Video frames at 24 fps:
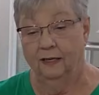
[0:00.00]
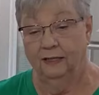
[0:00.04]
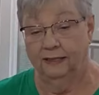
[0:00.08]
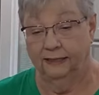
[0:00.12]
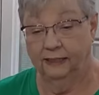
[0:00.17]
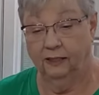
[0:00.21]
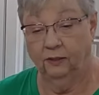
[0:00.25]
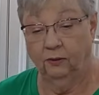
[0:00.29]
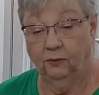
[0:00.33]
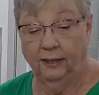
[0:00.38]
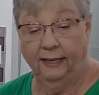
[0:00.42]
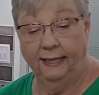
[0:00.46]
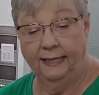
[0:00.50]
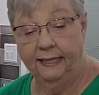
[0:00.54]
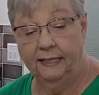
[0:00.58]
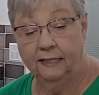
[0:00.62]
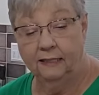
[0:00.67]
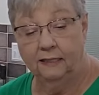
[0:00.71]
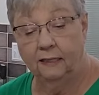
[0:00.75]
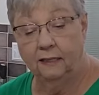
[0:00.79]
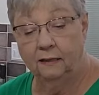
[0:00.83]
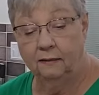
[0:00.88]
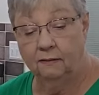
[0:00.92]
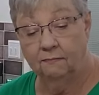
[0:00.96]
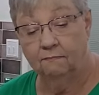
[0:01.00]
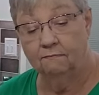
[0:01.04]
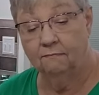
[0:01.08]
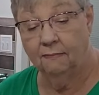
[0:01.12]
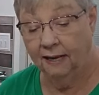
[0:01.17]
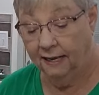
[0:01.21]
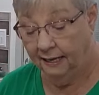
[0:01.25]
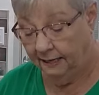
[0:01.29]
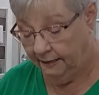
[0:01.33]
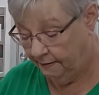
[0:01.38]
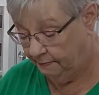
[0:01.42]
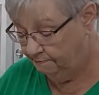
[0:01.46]
So in
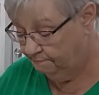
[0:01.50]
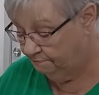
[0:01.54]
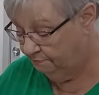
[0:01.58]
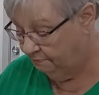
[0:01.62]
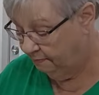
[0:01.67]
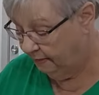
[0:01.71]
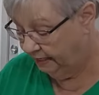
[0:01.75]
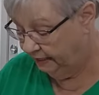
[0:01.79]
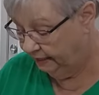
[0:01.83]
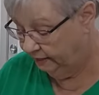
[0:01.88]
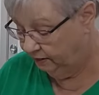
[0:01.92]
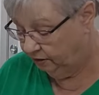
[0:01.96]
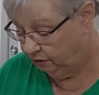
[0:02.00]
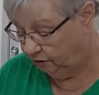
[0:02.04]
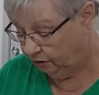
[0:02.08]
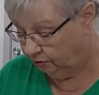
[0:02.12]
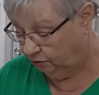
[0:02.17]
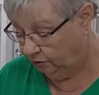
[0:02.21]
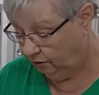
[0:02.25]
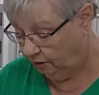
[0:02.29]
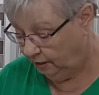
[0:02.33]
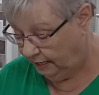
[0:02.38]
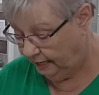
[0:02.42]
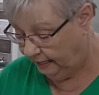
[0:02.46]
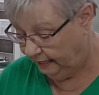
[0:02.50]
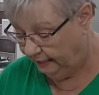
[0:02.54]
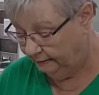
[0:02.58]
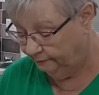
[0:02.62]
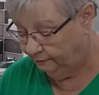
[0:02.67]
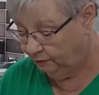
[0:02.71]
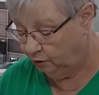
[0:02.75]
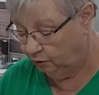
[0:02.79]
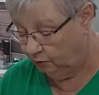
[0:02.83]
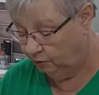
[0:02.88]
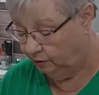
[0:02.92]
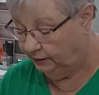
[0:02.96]
my mixer,
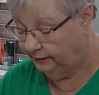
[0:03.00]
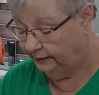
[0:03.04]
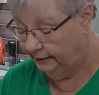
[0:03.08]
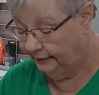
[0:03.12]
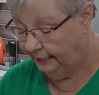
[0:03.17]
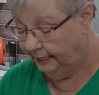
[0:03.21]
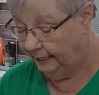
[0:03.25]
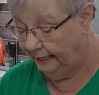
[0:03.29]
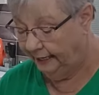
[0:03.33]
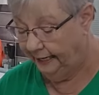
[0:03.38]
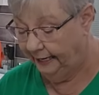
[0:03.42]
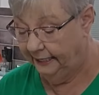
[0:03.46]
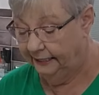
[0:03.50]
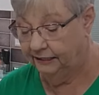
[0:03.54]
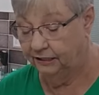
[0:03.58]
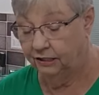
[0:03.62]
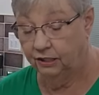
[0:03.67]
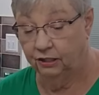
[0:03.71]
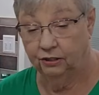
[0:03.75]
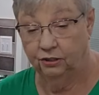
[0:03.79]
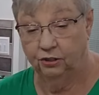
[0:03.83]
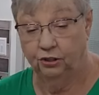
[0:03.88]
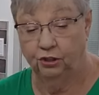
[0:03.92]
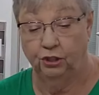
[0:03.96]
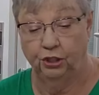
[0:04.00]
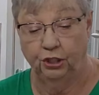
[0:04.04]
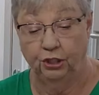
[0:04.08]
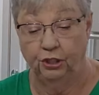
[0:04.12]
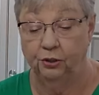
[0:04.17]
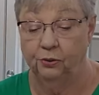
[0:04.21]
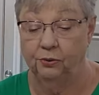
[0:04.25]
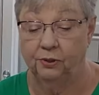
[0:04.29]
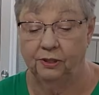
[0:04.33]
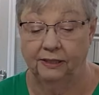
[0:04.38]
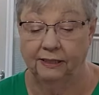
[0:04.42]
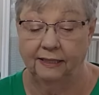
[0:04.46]
I'm going to add
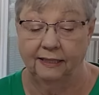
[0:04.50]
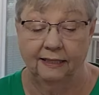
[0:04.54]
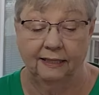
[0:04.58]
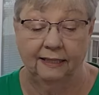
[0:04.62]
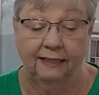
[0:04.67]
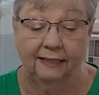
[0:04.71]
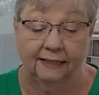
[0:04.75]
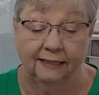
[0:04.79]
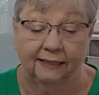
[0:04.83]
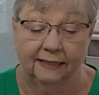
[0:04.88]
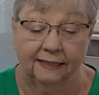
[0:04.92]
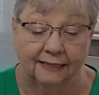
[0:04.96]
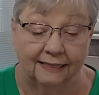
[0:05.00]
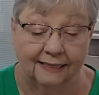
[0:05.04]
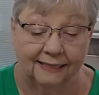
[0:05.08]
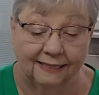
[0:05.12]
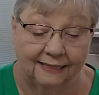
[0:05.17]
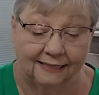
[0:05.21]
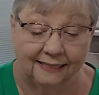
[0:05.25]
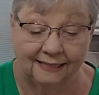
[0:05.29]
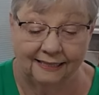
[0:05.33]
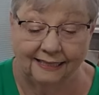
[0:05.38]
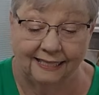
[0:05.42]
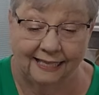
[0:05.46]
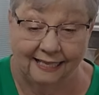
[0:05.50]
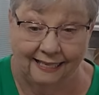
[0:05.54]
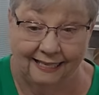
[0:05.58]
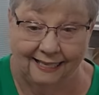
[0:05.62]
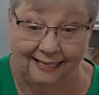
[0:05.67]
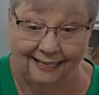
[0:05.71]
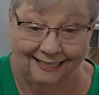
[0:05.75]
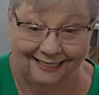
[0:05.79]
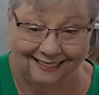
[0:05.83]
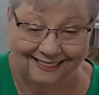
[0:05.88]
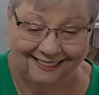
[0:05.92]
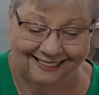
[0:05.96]
two six
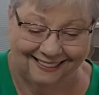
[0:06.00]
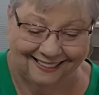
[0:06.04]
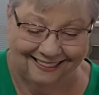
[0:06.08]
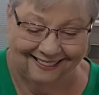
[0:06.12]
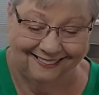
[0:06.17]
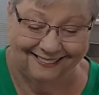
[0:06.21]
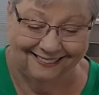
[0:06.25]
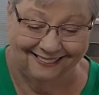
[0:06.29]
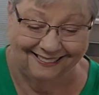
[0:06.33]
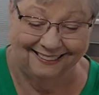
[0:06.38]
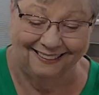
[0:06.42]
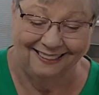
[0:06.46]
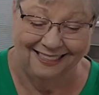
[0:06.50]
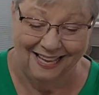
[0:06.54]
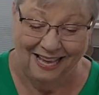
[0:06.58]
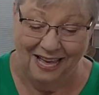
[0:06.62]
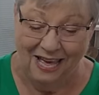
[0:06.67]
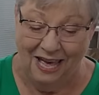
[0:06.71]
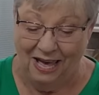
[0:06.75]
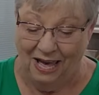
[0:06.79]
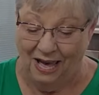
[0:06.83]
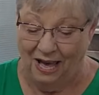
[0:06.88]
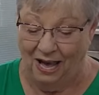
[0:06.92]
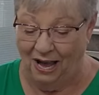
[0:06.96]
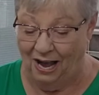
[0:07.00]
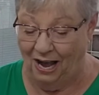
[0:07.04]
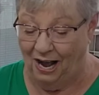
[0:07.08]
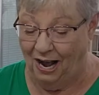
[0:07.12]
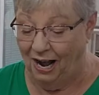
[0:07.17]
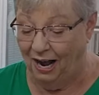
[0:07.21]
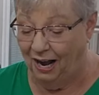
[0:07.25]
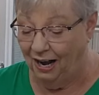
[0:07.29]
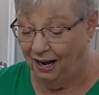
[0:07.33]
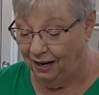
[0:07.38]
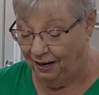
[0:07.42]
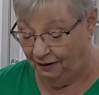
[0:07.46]
sticks uh,
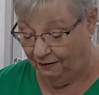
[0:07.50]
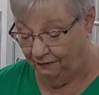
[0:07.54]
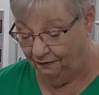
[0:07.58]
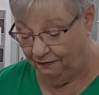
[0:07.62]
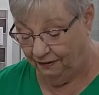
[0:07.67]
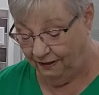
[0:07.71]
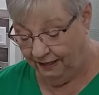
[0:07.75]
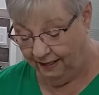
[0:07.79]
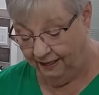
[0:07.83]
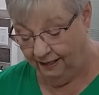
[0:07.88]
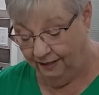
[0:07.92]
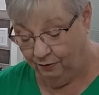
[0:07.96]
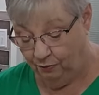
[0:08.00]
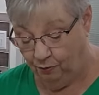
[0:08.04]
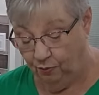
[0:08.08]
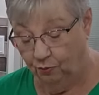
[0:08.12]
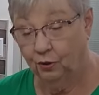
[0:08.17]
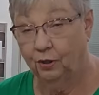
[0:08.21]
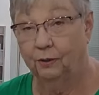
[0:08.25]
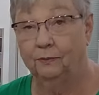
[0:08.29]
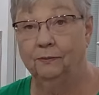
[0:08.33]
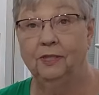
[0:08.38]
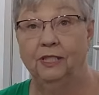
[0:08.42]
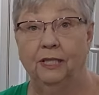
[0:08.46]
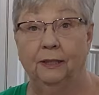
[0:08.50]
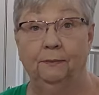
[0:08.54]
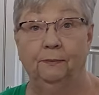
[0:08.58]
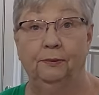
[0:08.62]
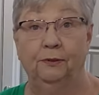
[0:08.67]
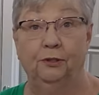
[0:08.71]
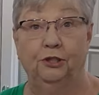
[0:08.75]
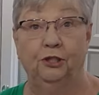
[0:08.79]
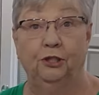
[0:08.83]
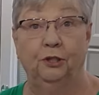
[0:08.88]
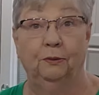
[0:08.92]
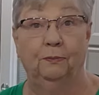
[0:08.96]
of room
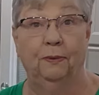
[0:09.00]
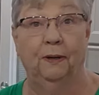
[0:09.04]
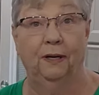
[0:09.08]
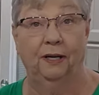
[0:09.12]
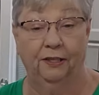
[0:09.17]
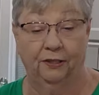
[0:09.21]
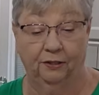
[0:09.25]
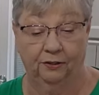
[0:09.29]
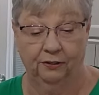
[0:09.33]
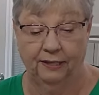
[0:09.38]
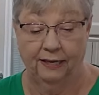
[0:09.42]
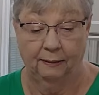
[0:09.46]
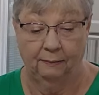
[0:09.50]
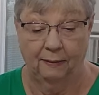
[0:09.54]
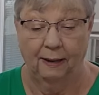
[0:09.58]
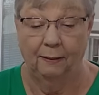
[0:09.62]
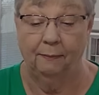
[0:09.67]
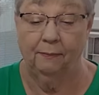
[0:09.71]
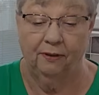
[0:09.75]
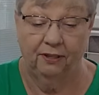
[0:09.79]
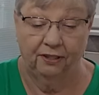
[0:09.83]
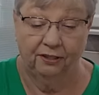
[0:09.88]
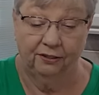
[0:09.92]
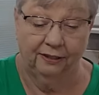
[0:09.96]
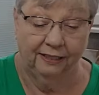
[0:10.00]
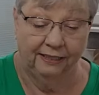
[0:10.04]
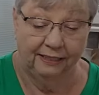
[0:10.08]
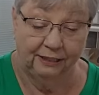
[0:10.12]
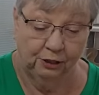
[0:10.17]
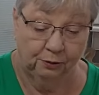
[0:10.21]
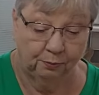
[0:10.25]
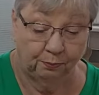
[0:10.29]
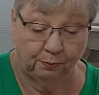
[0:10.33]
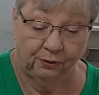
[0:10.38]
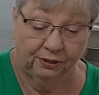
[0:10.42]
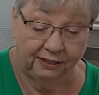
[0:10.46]
temperature butter. Now my butter
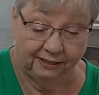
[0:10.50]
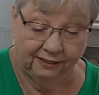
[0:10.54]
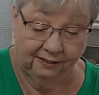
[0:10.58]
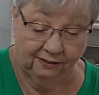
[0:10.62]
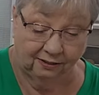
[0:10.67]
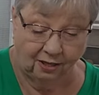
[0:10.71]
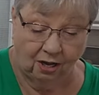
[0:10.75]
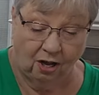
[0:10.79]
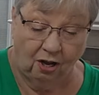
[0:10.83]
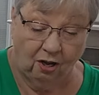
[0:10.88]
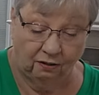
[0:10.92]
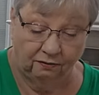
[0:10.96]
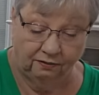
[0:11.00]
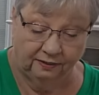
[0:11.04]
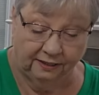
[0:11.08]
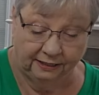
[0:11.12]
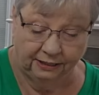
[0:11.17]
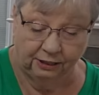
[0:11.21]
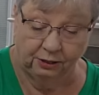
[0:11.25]
is pretty soft.